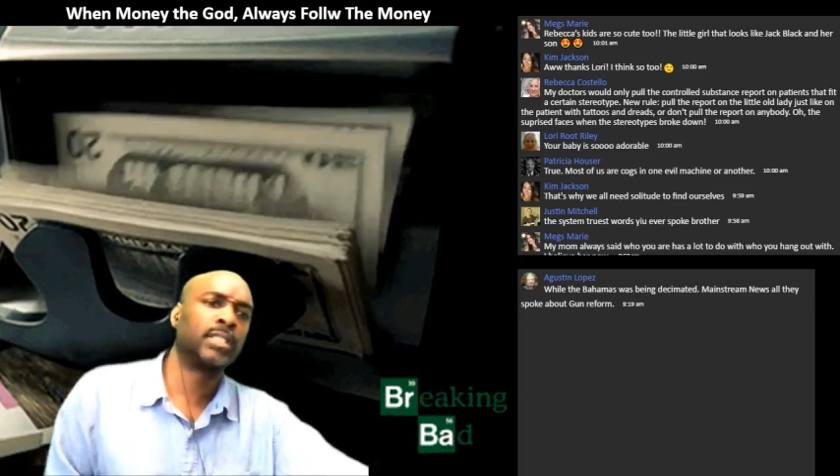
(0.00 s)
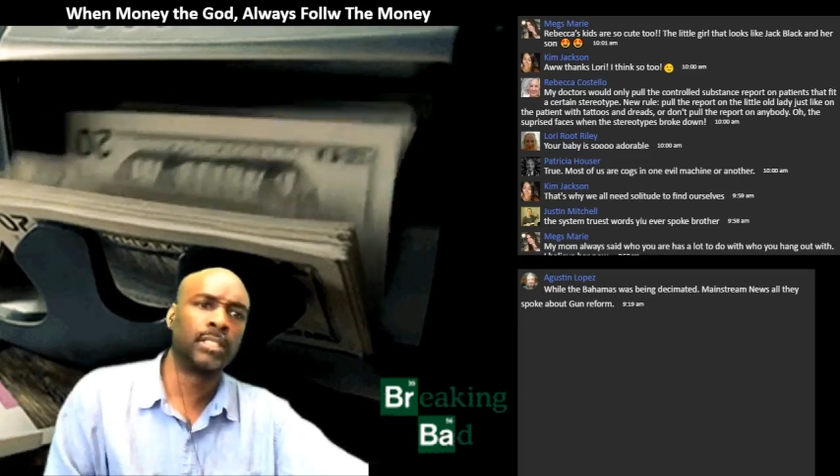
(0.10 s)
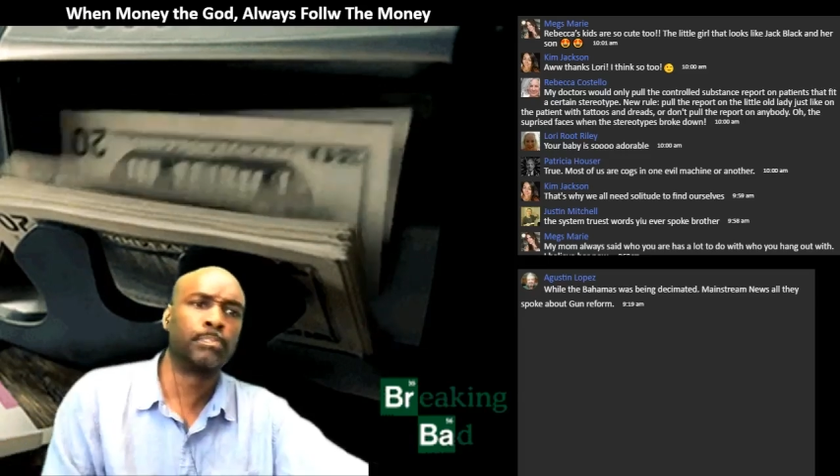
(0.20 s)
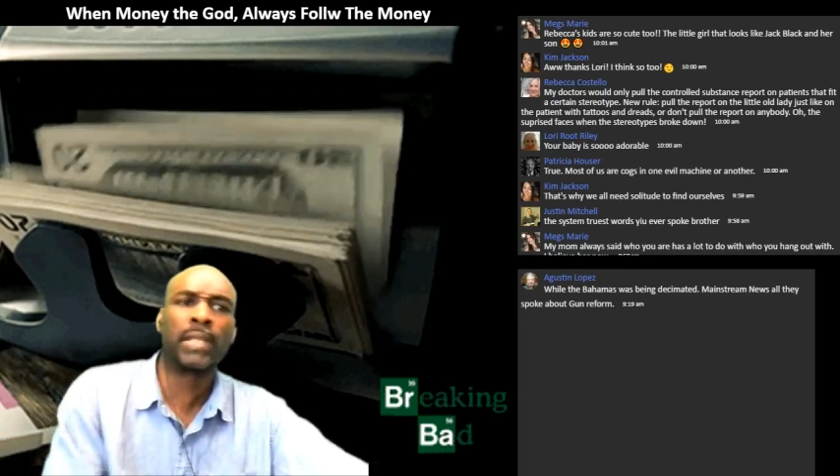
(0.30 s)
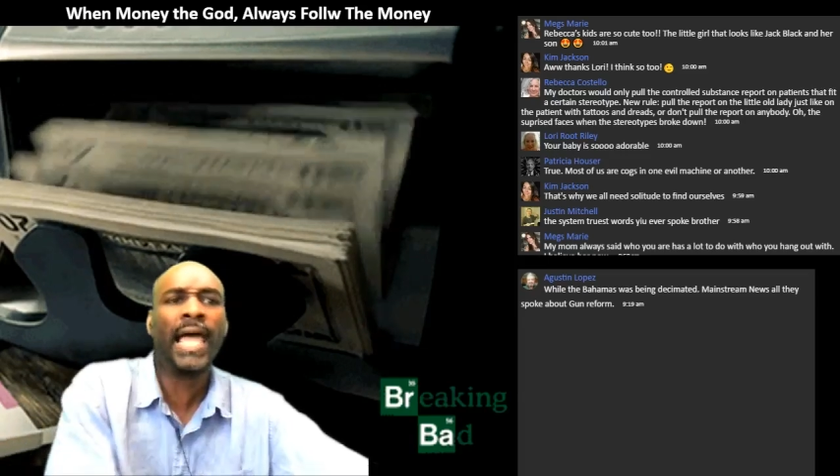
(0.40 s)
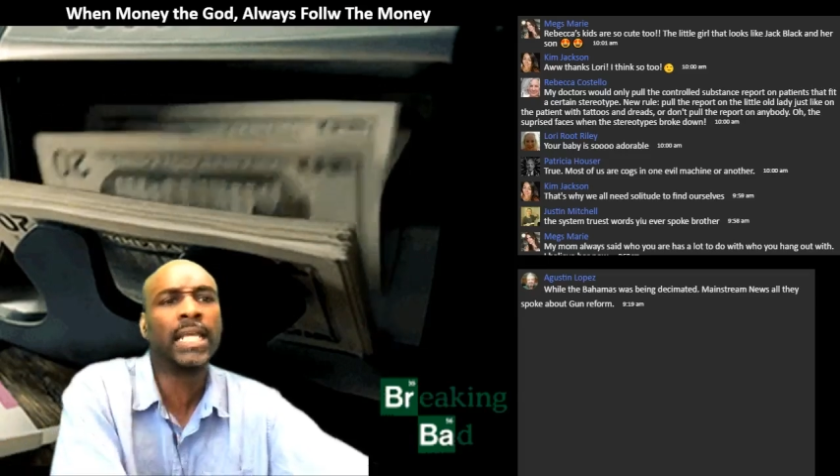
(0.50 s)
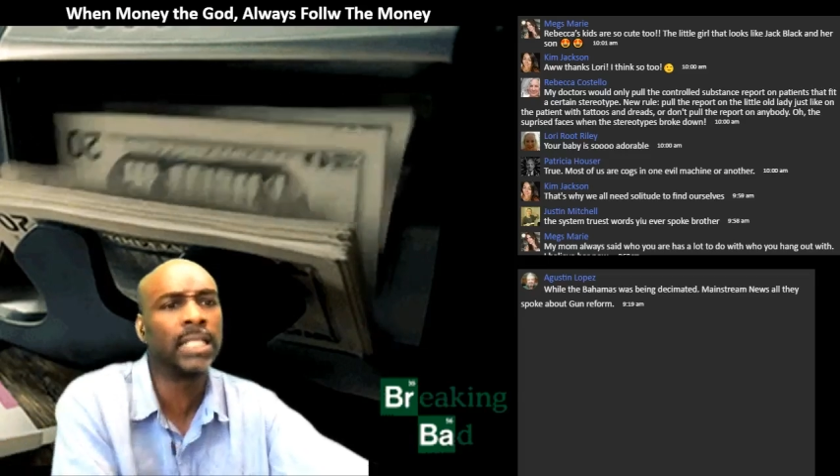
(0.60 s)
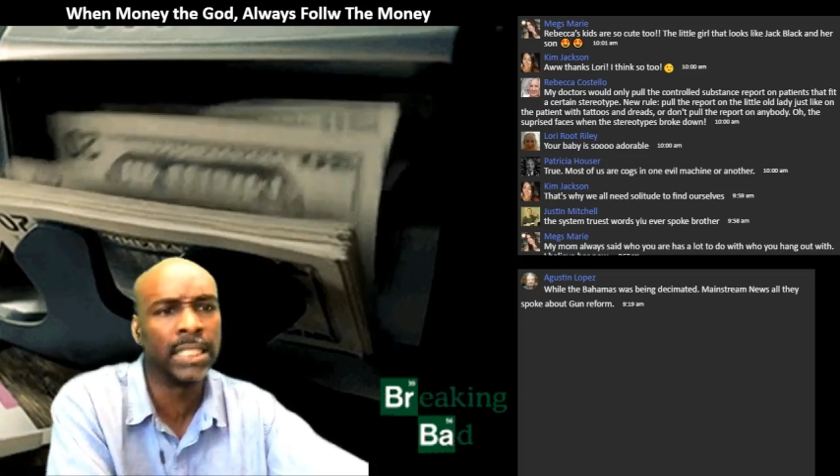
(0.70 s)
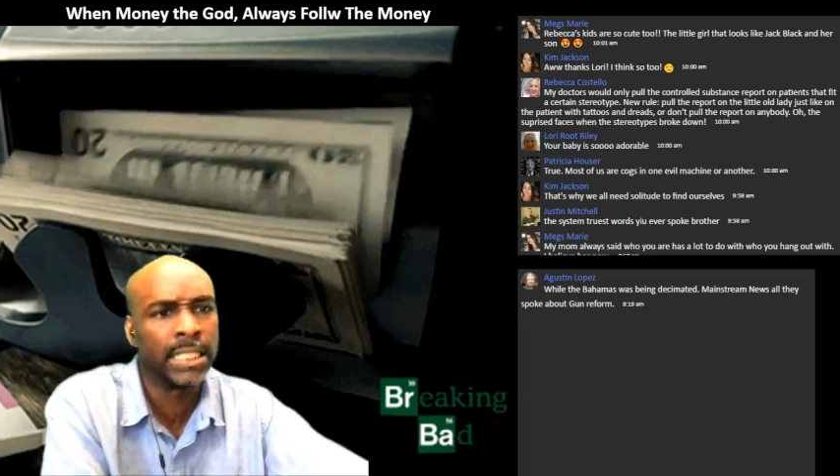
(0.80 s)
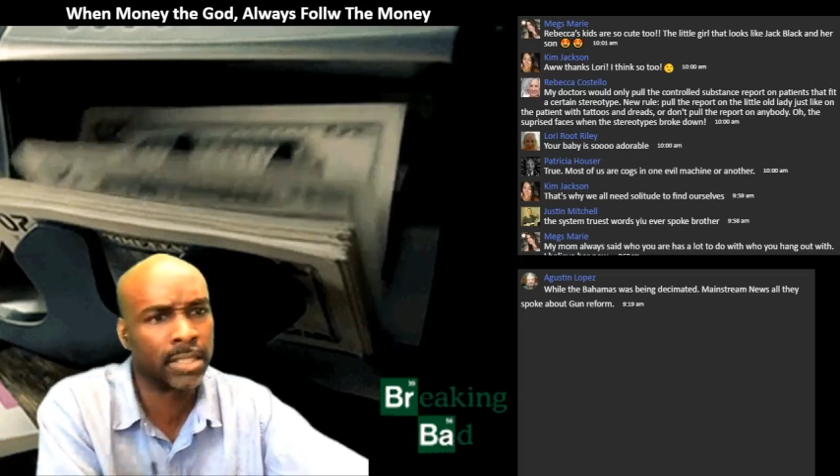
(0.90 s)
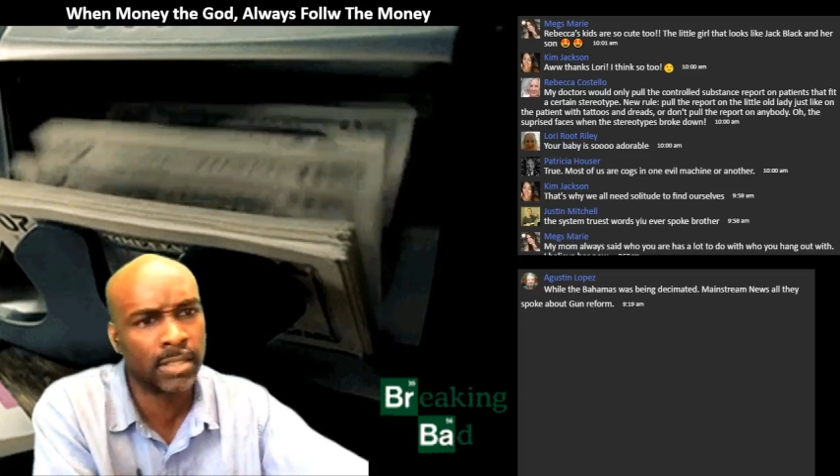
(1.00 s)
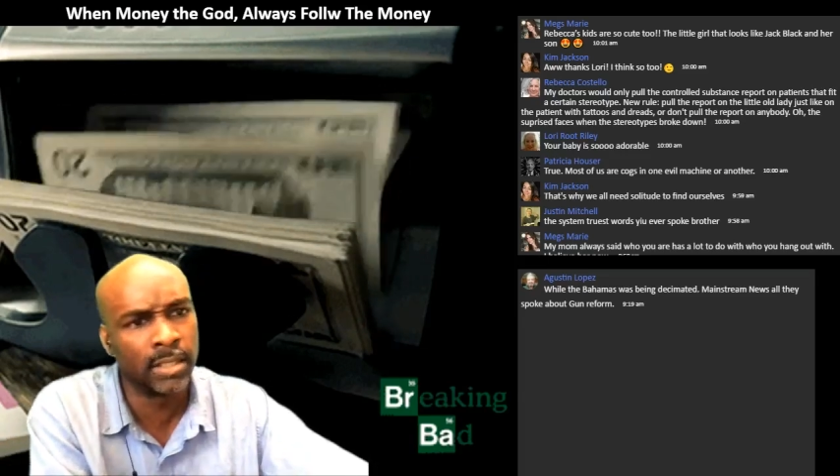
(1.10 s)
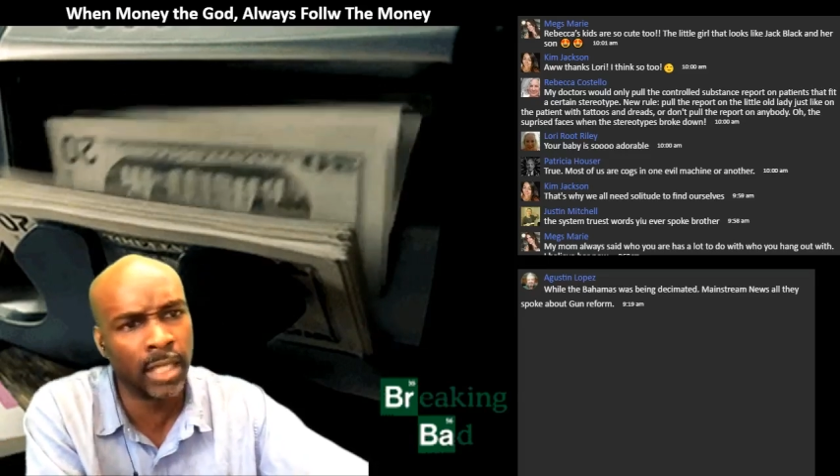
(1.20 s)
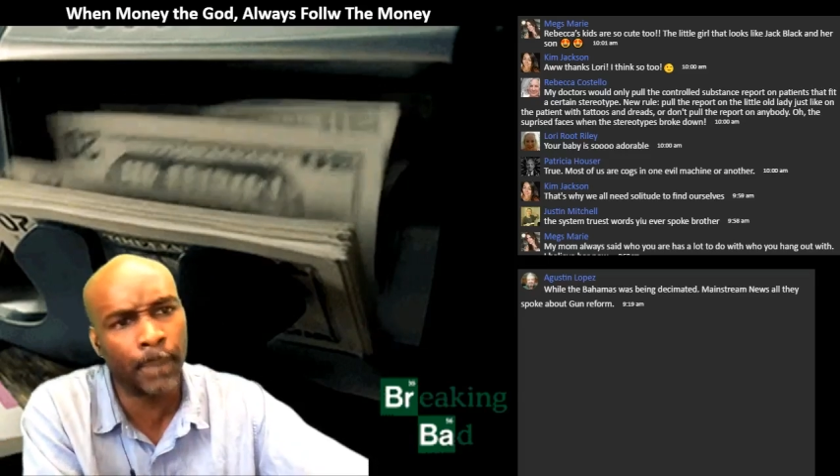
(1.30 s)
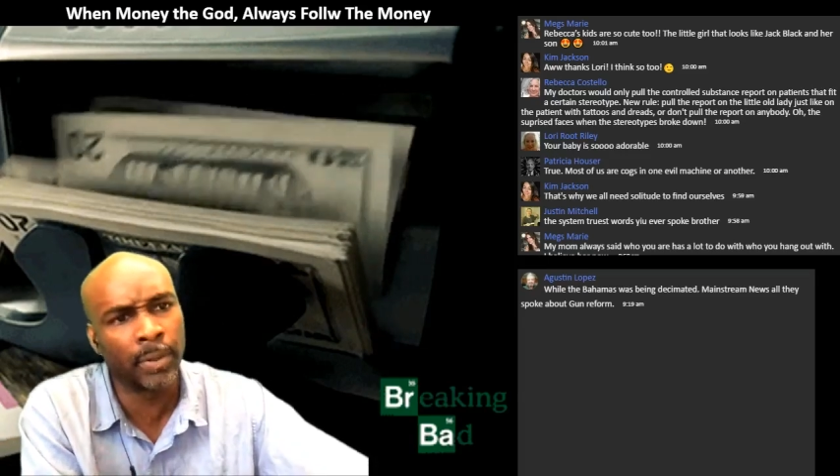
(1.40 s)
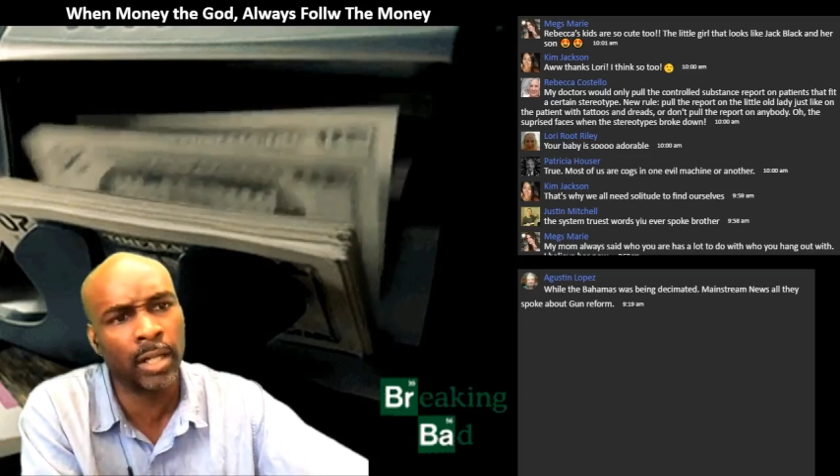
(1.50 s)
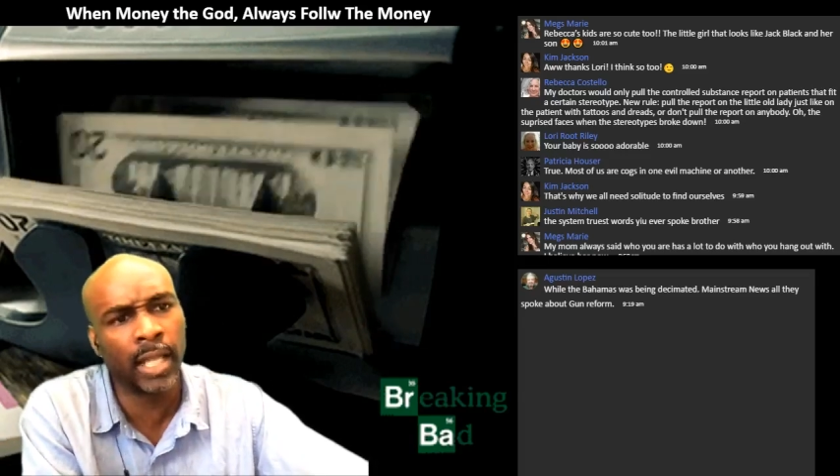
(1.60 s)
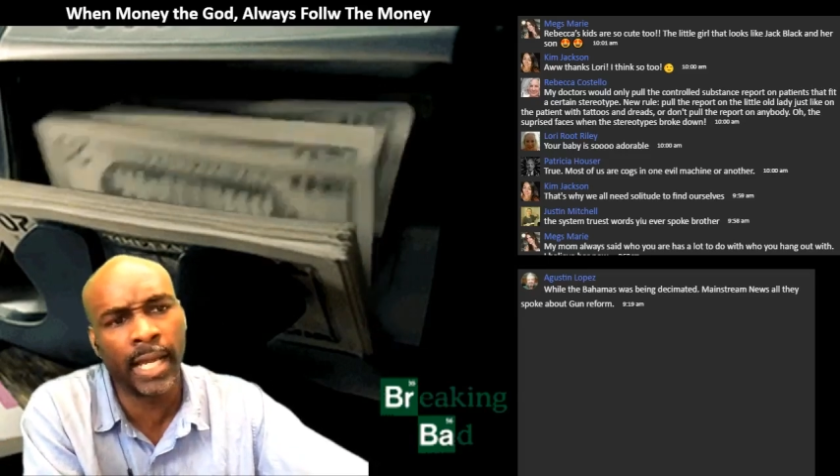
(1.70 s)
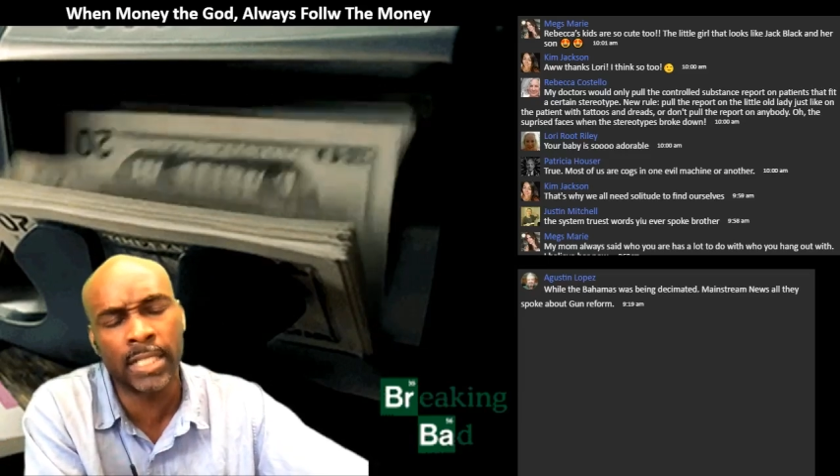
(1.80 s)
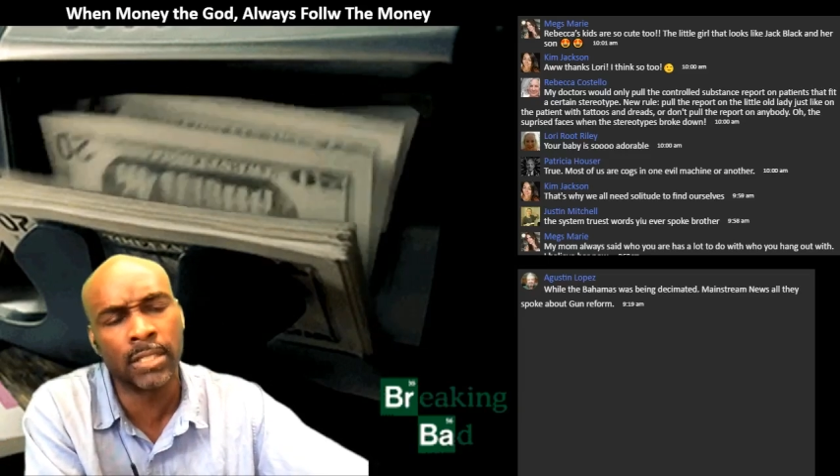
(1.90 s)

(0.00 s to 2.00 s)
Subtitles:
black elites, the upper class,